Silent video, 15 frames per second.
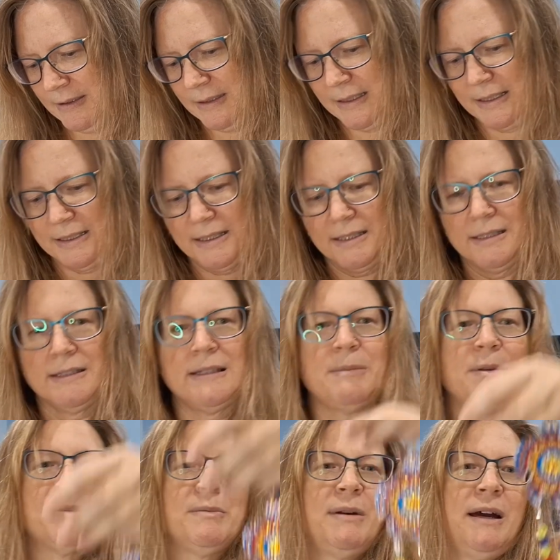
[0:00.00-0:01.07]
And then some
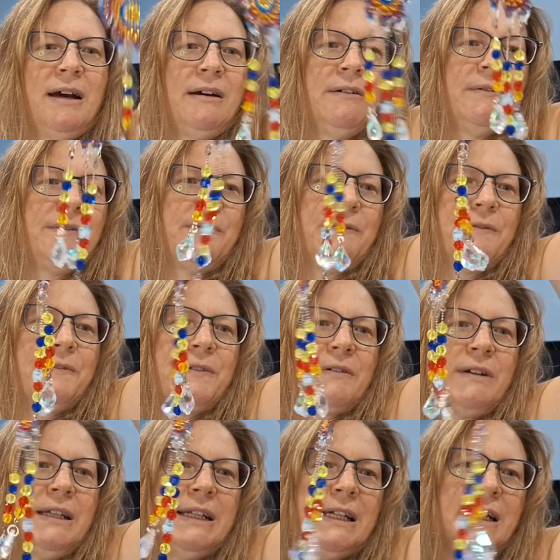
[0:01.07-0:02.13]
of them have
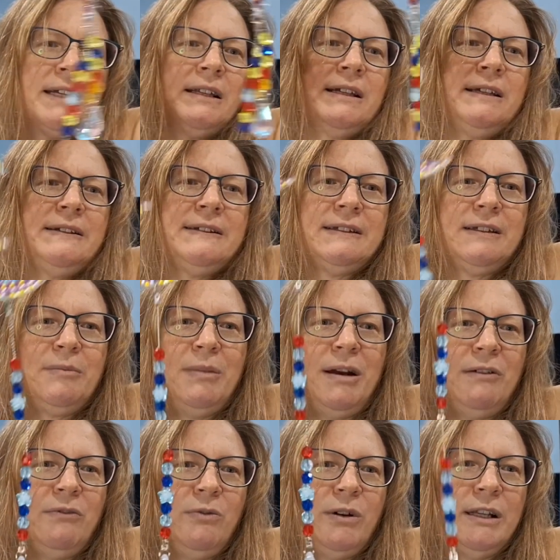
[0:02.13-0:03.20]
3 danglies, some
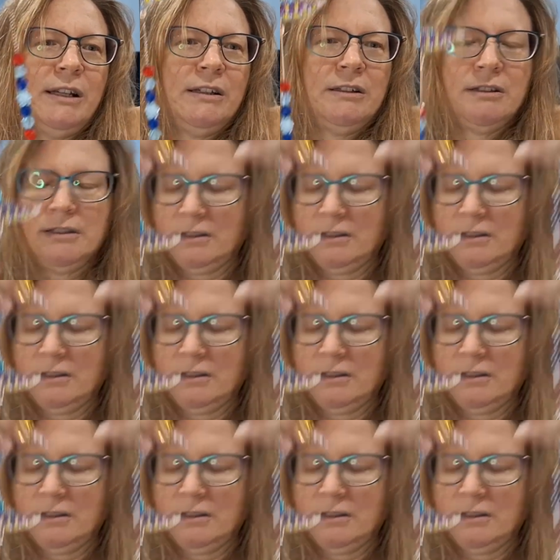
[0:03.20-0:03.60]
have 1.